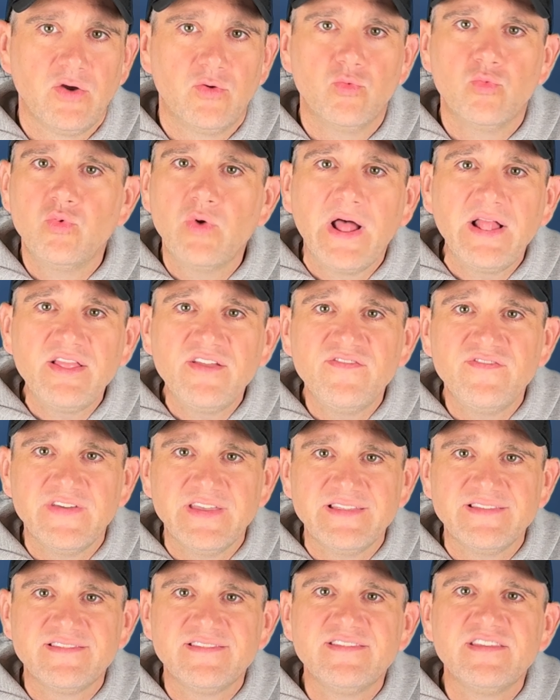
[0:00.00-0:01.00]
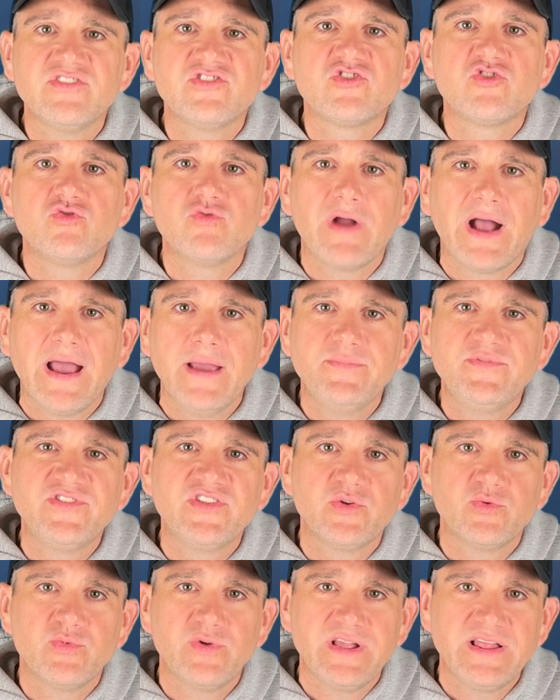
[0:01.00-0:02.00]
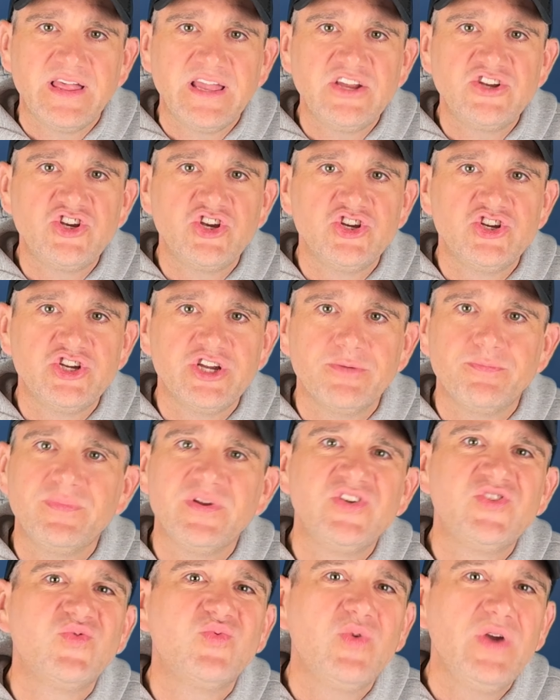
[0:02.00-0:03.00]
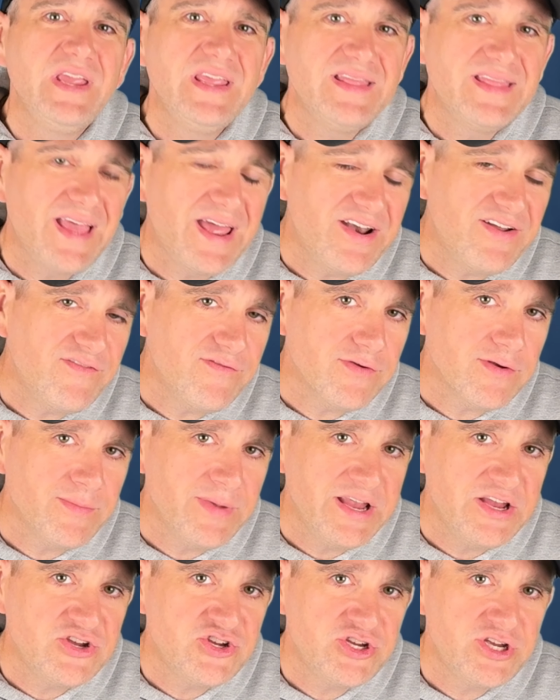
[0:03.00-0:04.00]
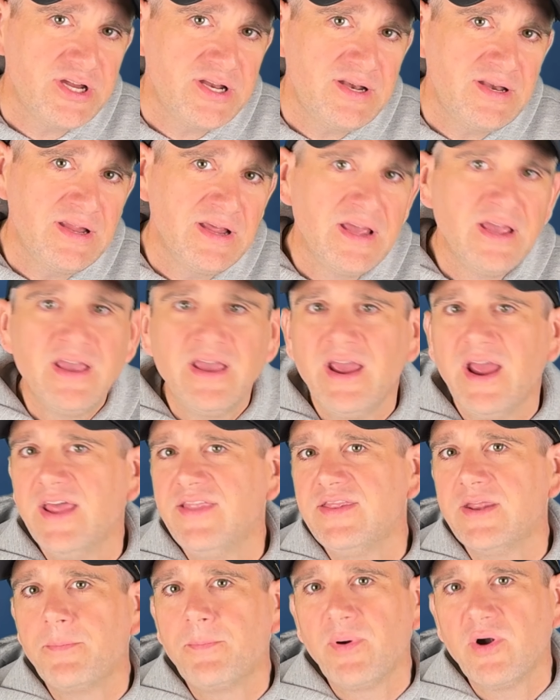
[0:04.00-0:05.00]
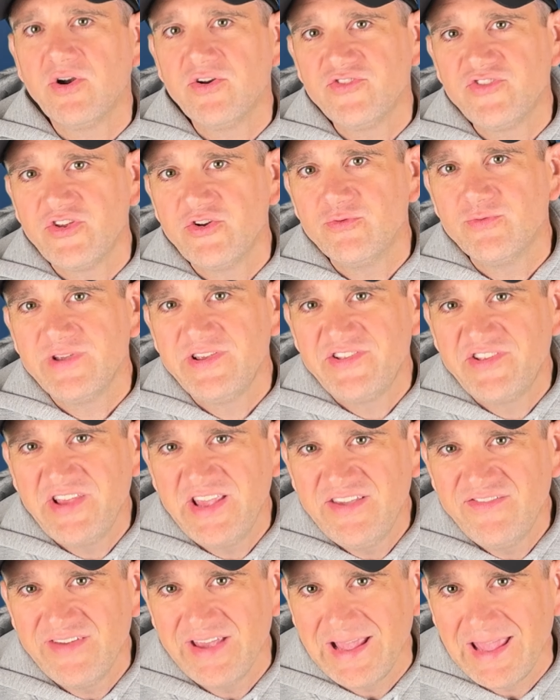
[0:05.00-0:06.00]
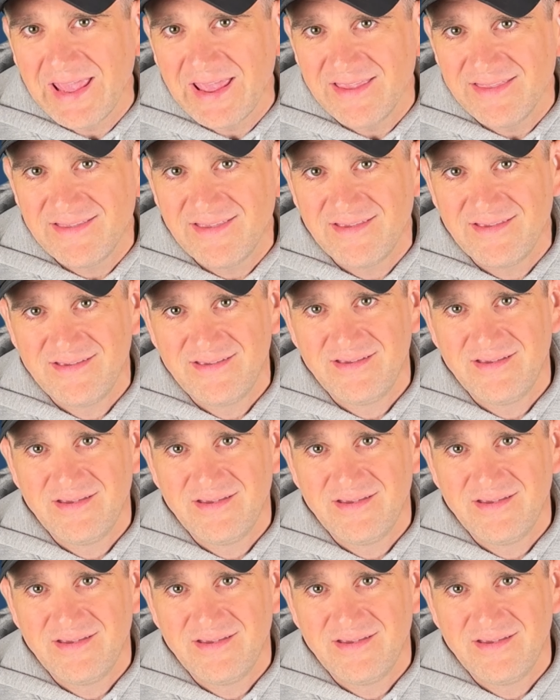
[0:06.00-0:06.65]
Relevance describes the relationship between that information and the person receiving it.